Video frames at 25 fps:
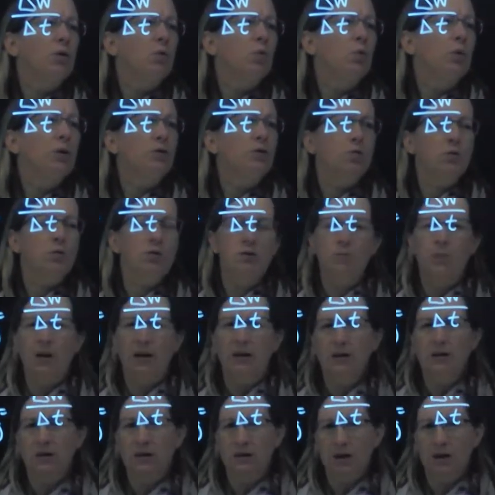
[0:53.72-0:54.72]
with
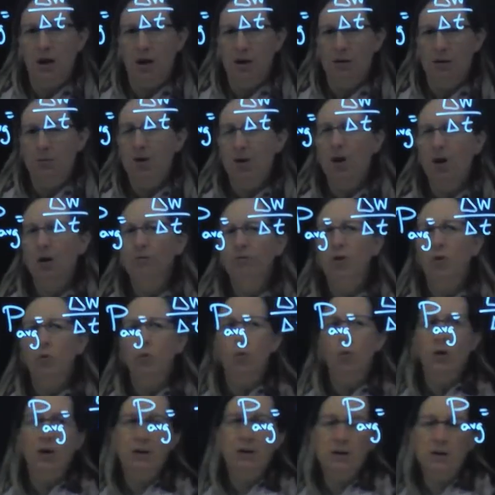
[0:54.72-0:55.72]
respect to time. Now, if your
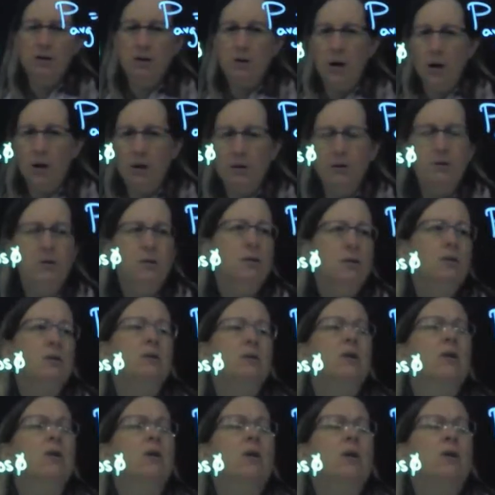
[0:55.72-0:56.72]
work is
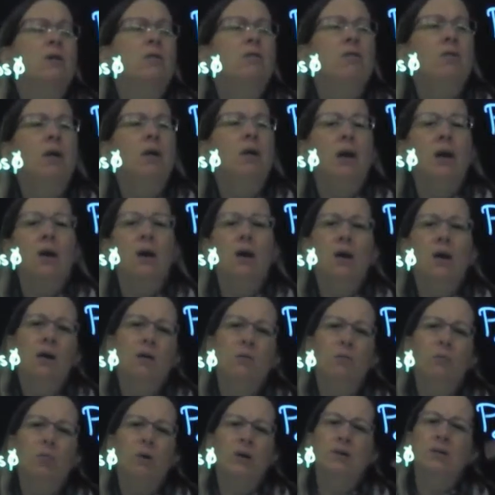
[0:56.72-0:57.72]
constant,
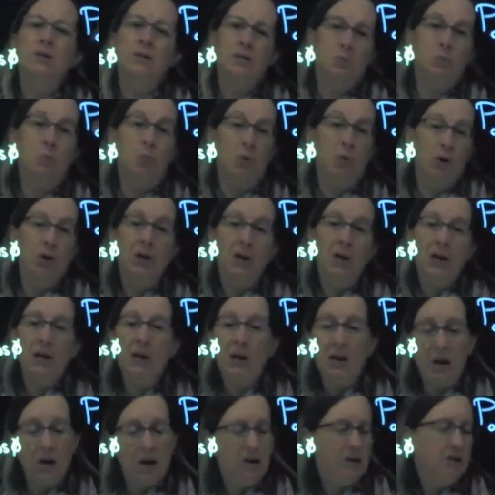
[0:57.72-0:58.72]
then because it's burning at
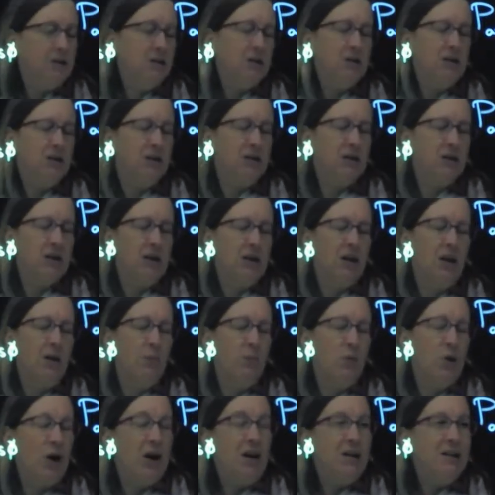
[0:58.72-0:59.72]
a constant
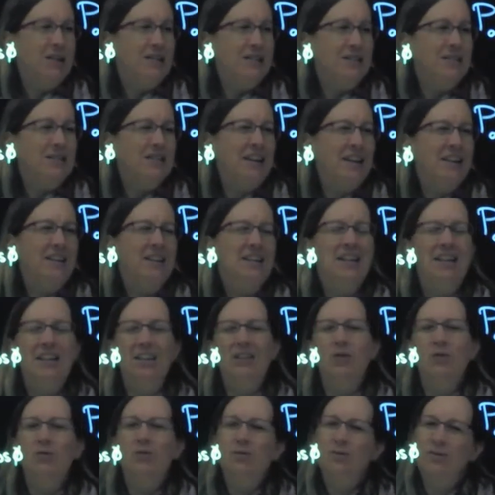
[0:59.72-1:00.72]
brightness, then
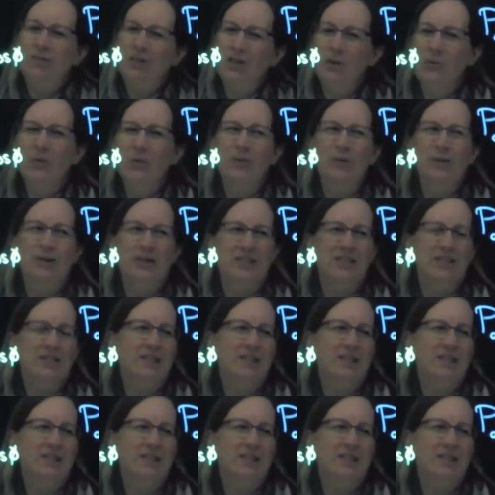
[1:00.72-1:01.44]
you just